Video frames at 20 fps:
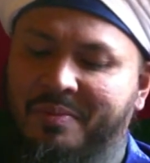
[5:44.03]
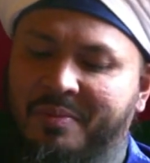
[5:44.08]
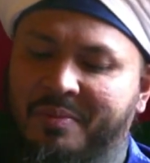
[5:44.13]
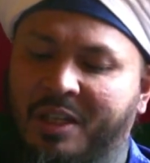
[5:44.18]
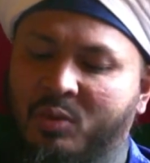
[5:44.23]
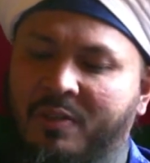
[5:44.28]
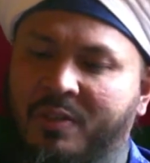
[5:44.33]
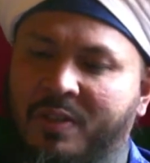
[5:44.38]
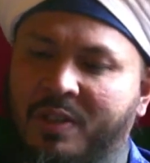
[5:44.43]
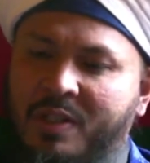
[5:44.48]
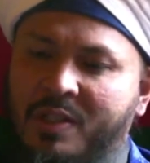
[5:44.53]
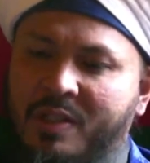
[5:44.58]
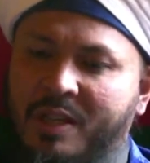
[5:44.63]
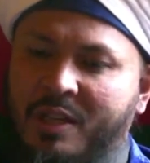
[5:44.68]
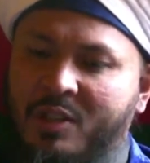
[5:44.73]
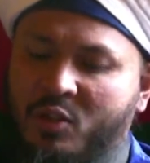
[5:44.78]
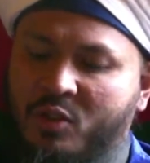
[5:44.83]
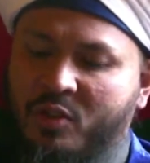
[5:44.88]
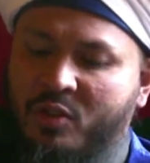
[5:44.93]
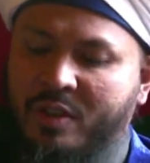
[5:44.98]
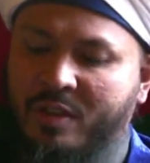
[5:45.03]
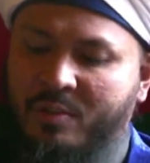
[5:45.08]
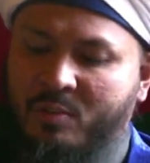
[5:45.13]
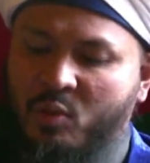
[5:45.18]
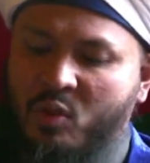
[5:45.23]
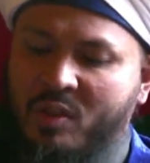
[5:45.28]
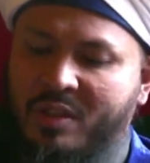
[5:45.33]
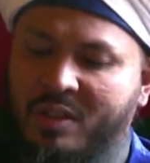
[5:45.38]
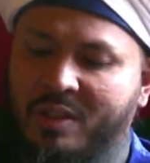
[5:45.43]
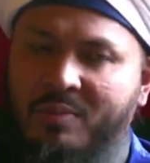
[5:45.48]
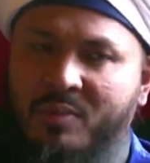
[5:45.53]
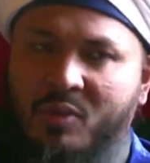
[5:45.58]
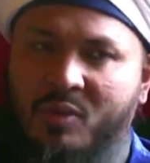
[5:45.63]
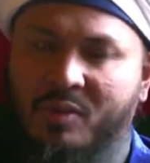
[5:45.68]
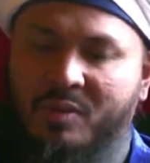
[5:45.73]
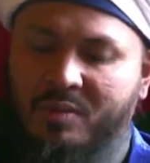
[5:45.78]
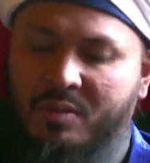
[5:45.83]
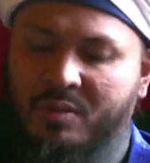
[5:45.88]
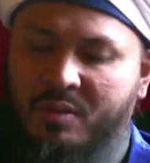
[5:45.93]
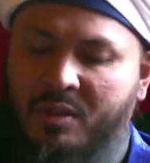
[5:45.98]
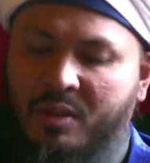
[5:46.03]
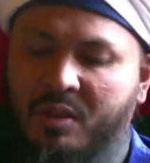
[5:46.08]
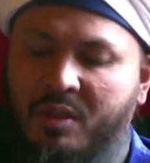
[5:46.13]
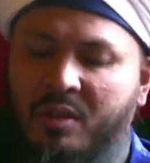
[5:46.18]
And 21st century Muslims,